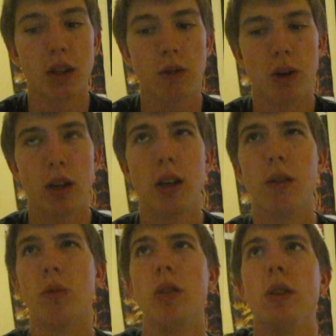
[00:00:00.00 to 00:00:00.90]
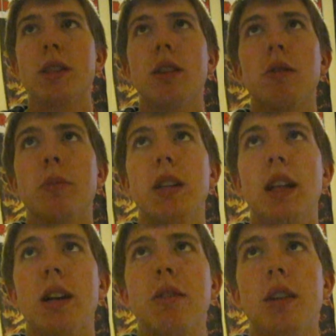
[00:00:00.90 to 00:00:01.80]
you wanna. Whoa, it's a little bit
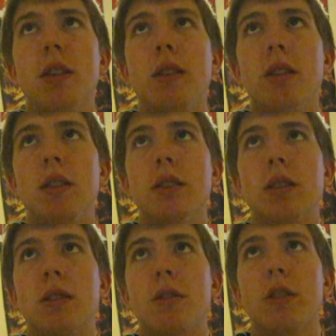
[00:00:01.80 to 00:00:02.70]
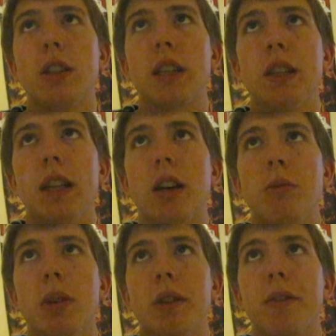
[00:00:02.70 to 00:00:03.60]
loud. Just crank it
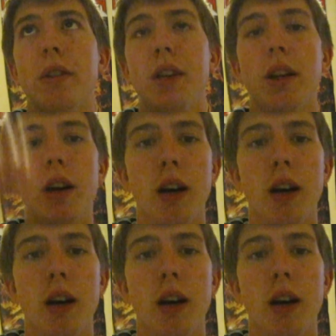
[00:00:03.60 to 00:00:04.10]
down, Pink Floyd.